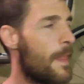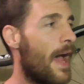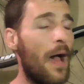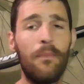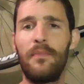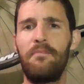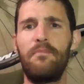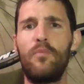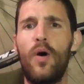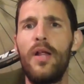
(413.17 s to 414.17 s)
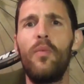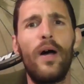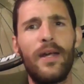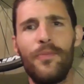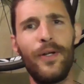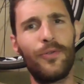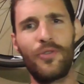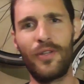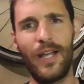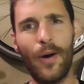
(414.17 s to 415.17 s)
Why don't we
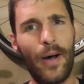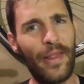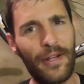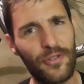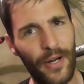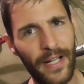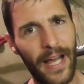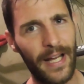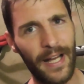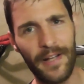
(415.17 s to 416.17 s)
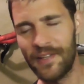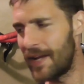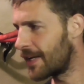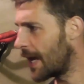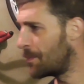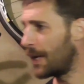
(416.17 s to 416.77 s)
all go out there and try and get a 10k